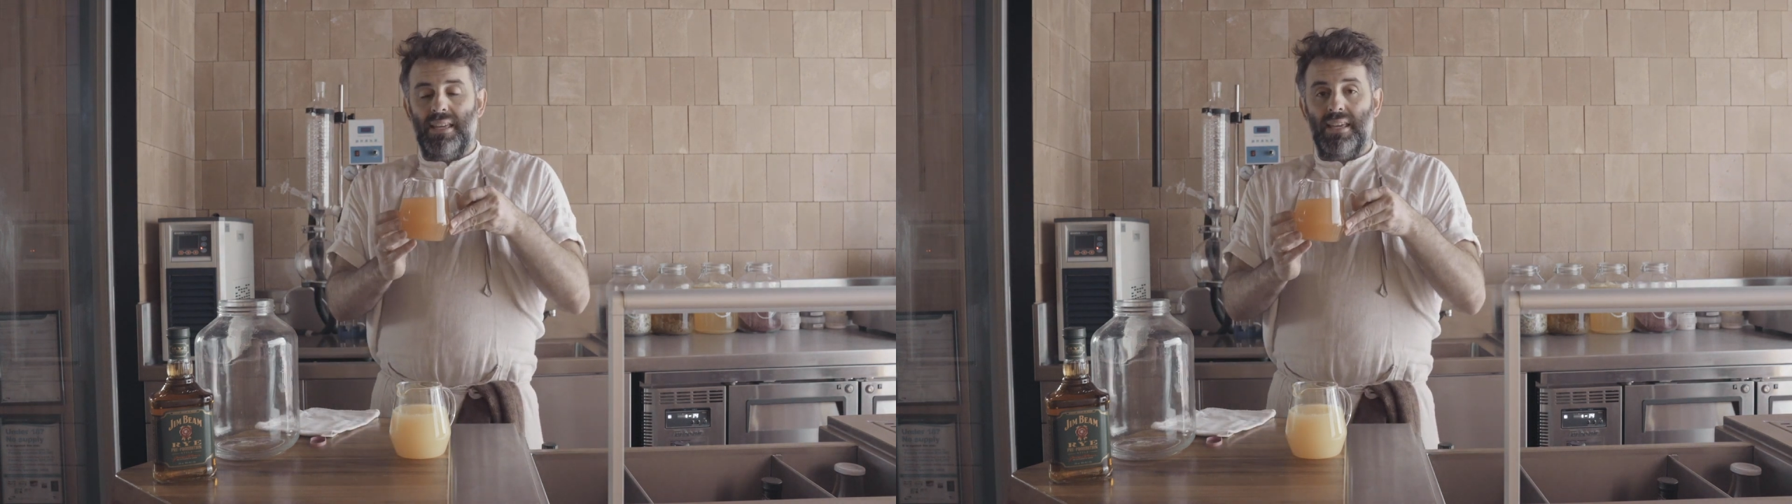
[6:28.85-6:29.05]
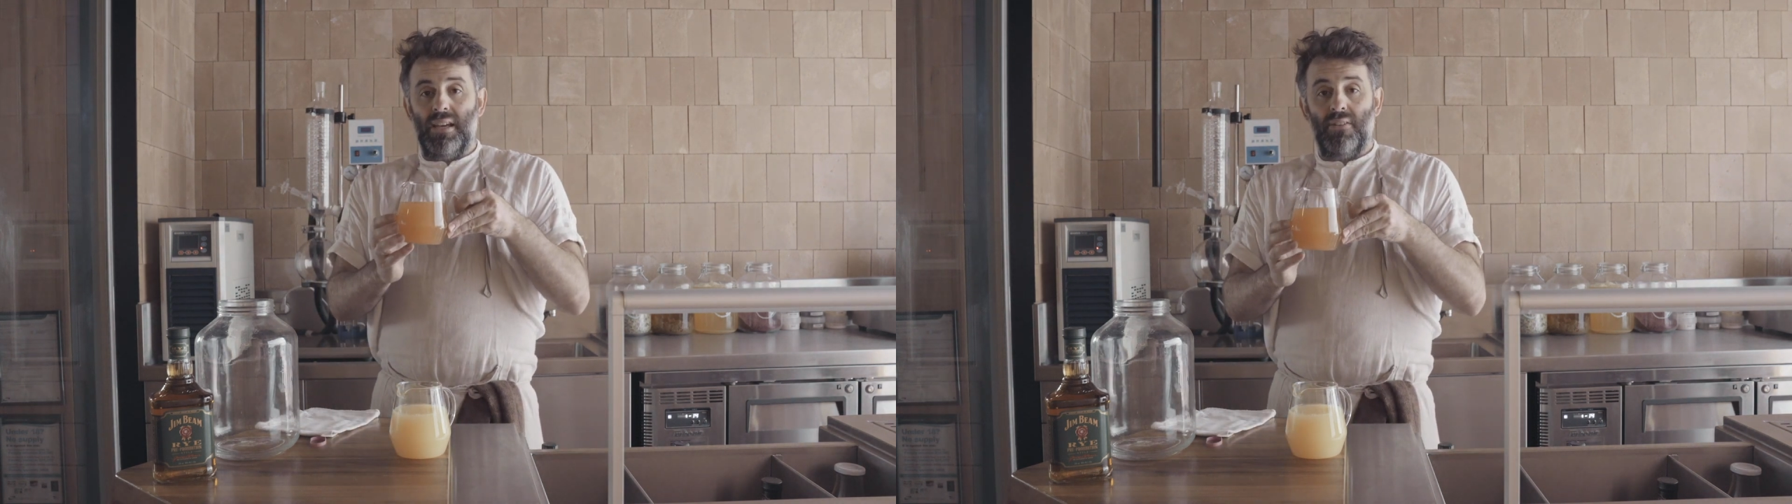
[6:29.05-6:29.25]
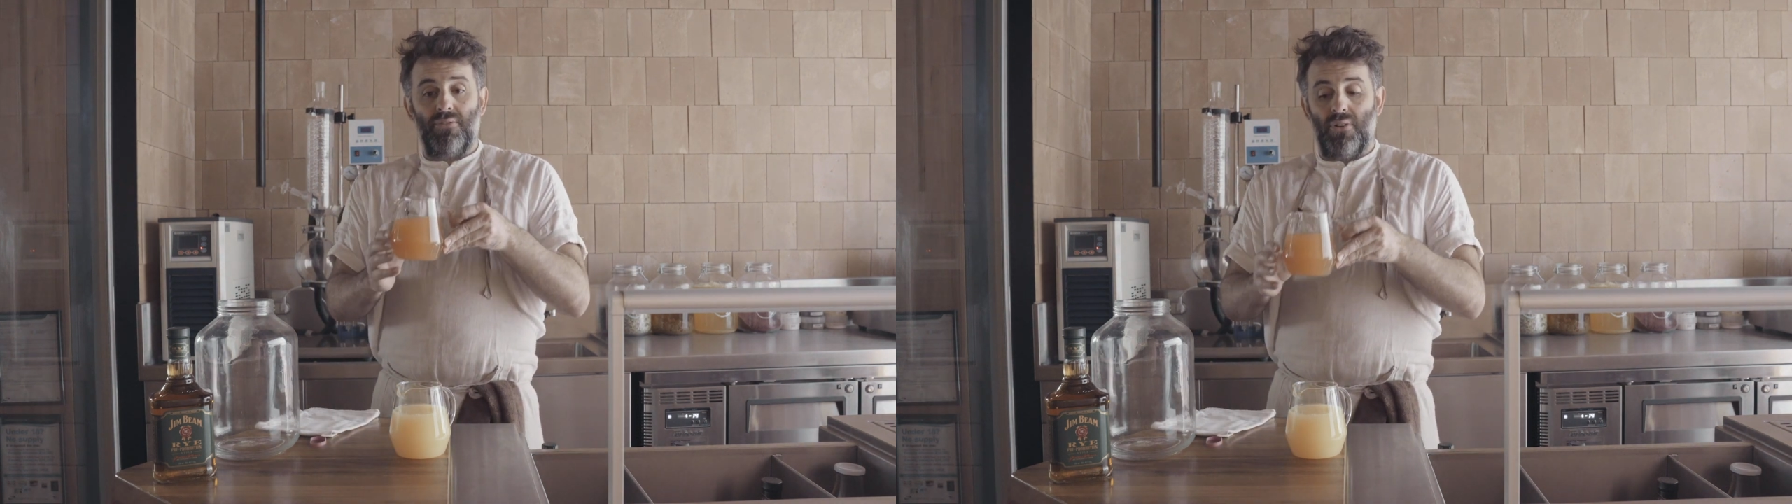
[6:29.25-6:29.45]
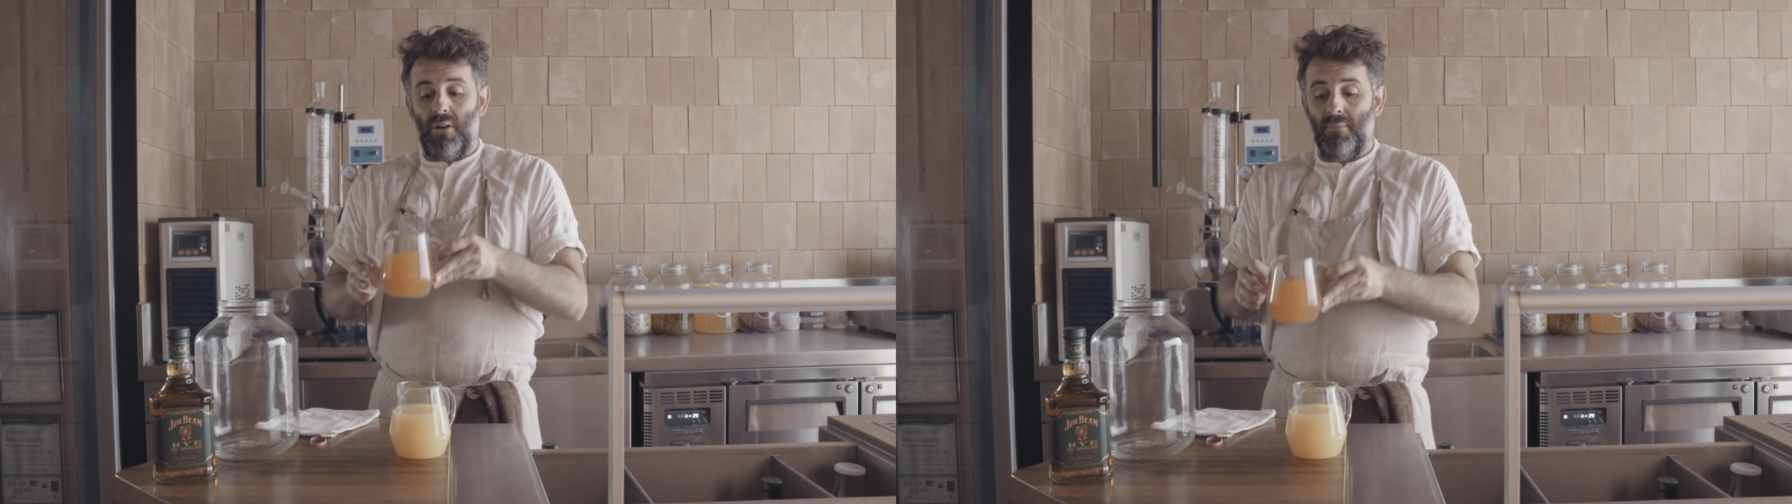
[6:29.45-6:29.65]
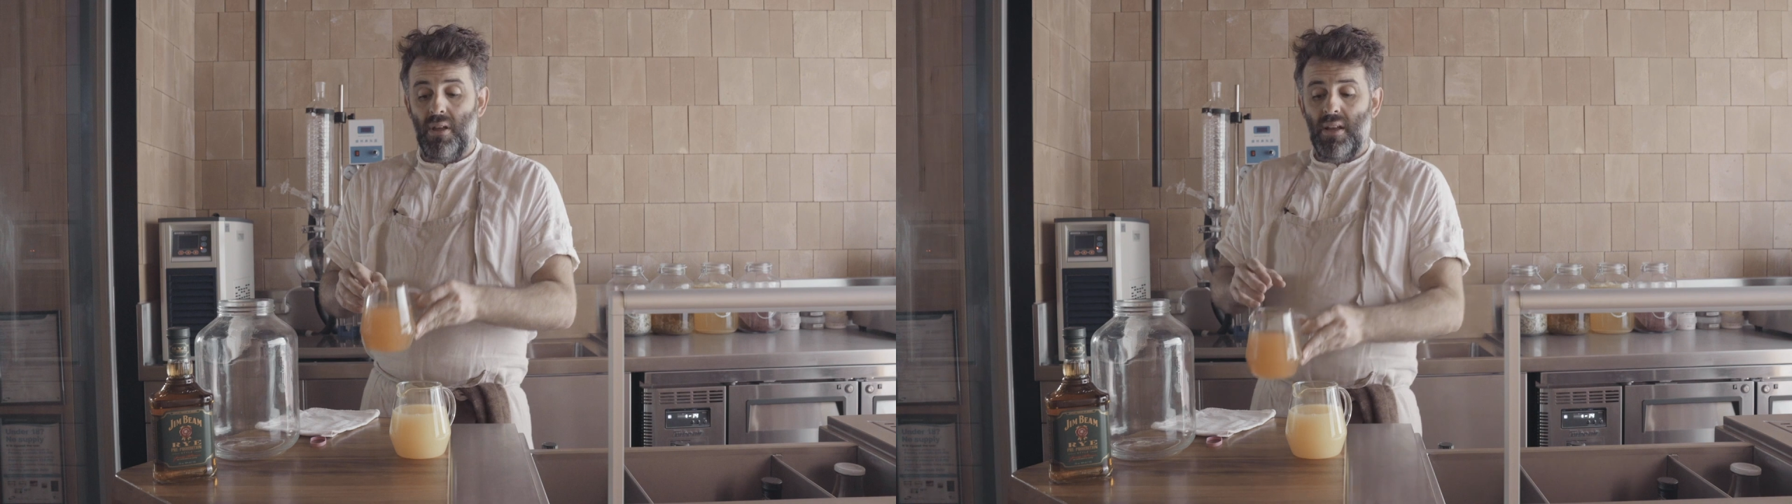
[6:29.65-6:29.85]
here
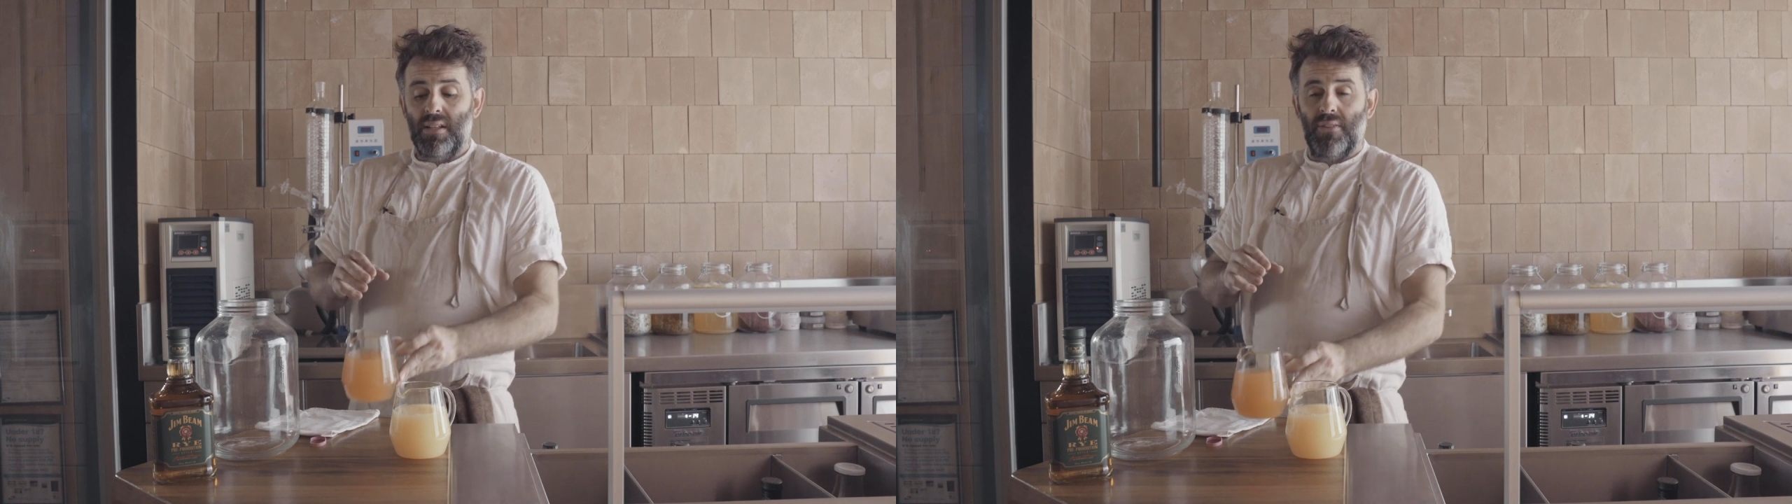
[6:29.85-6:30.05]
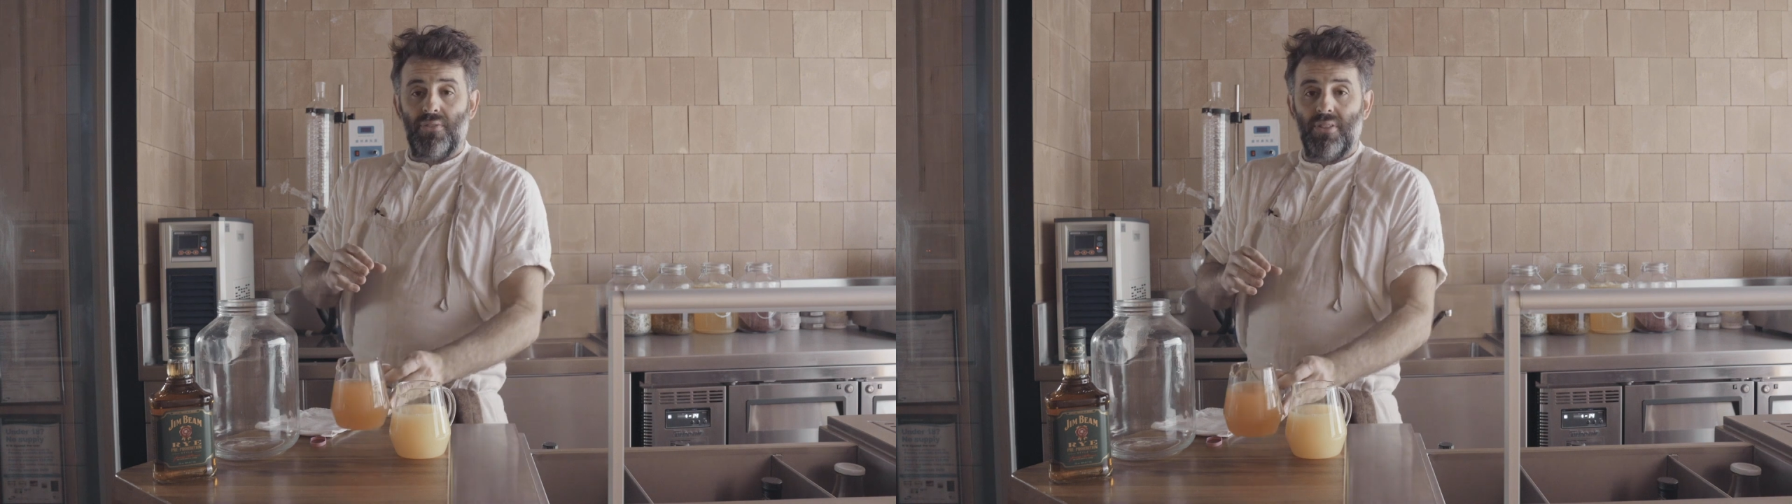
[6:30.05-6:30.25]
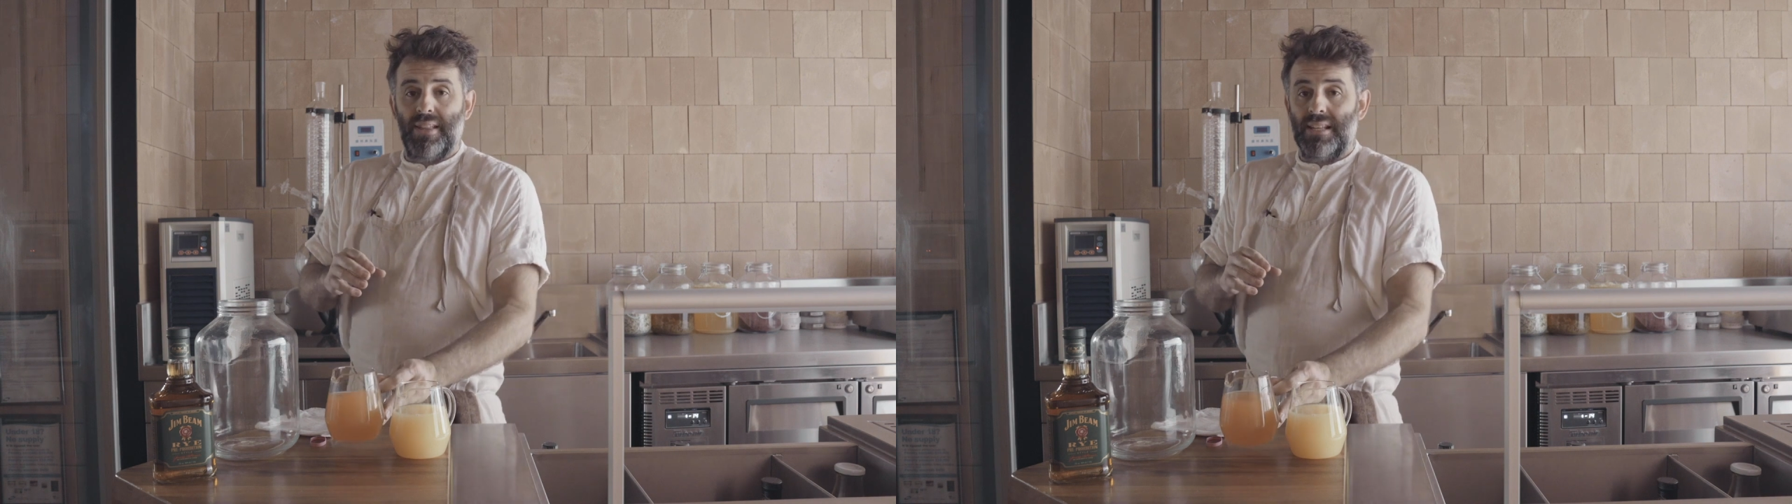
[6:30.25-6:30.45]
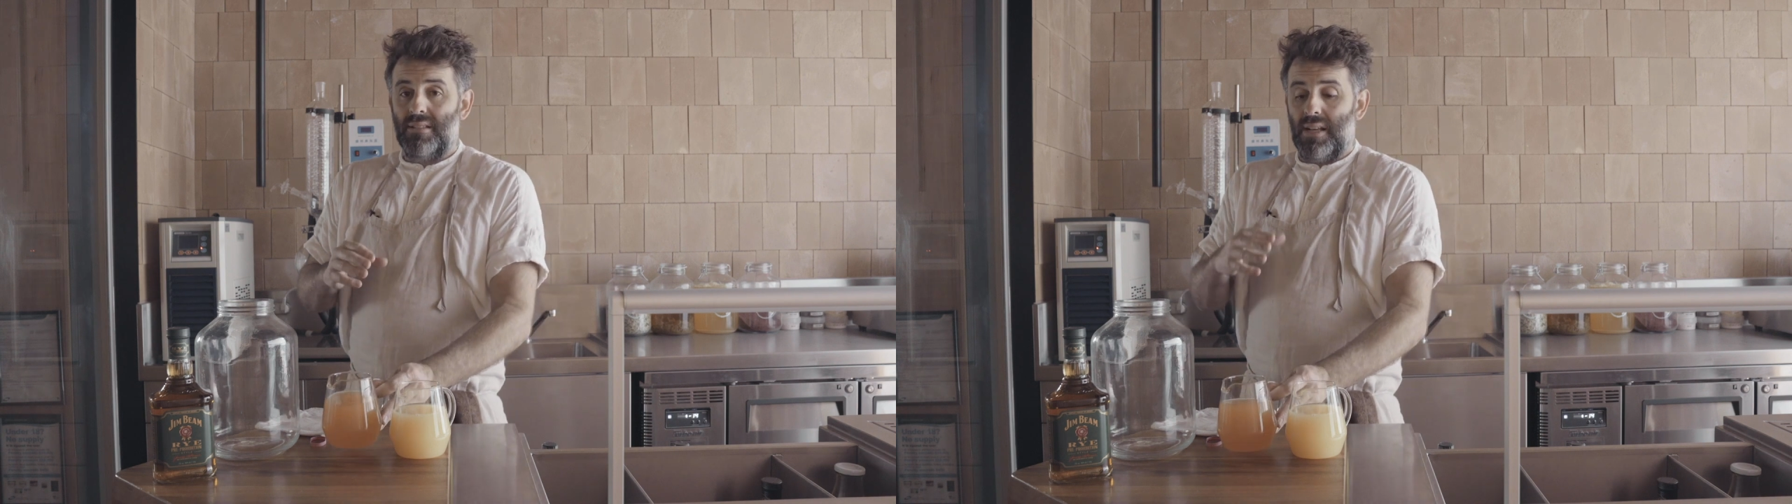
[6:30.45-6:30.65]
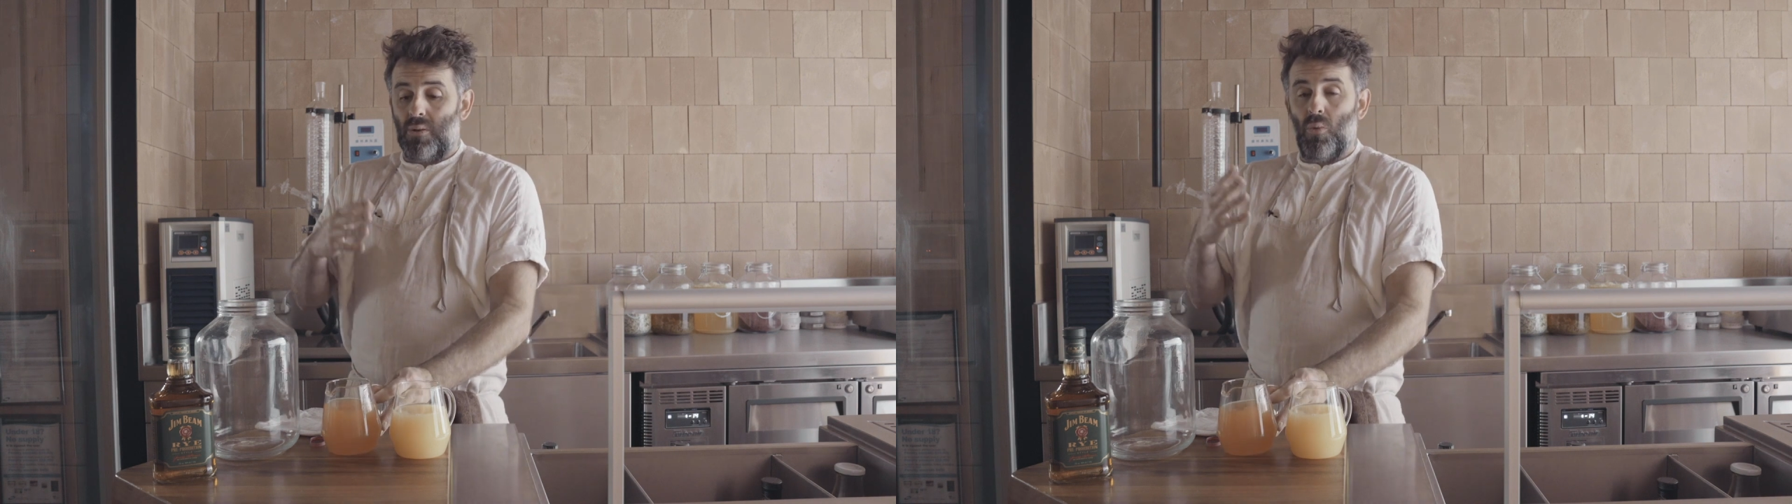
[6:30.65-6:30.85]
from different
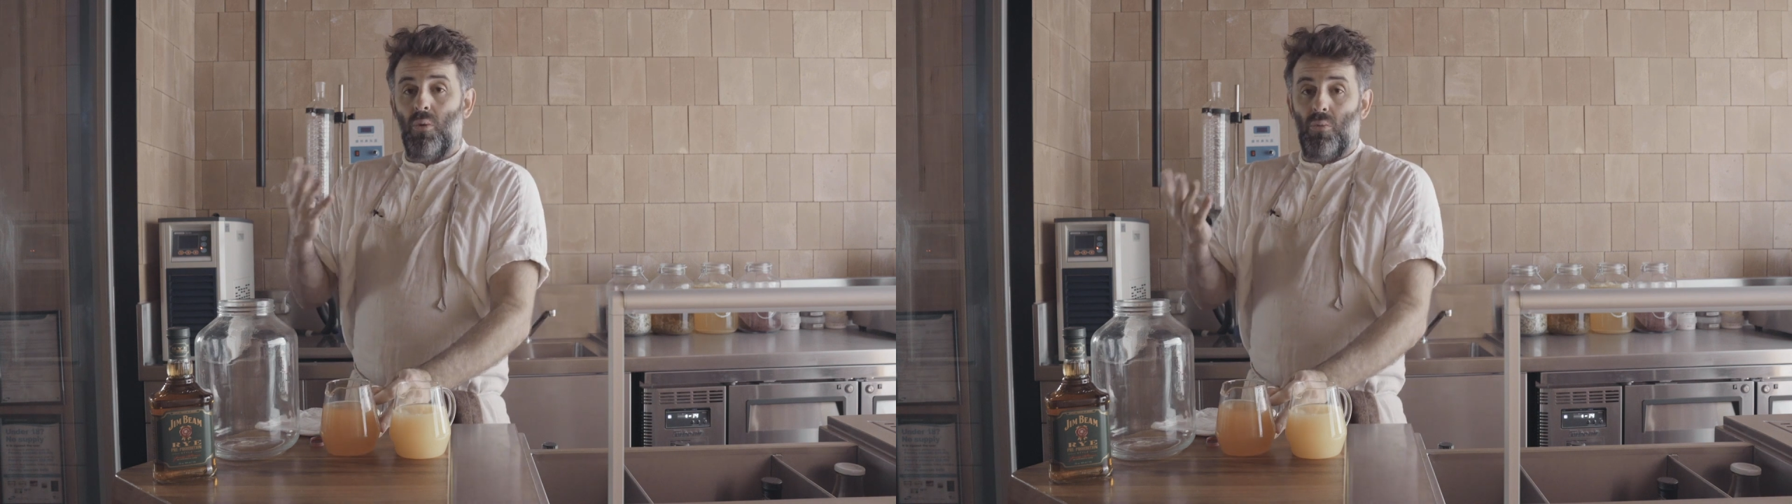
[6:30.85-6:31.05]
things like